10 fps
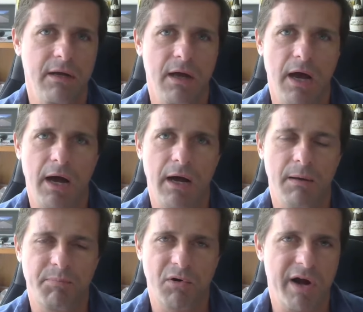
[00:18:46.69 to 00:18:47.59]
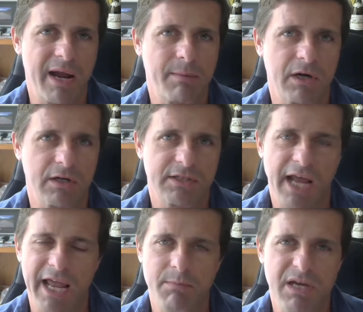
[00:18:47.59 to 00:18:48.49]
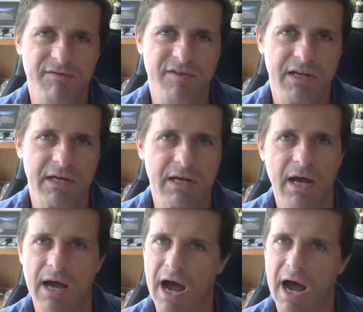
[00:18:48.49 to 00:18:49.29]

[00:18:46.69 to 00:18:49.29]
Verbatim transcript: uh, parameters, ABV,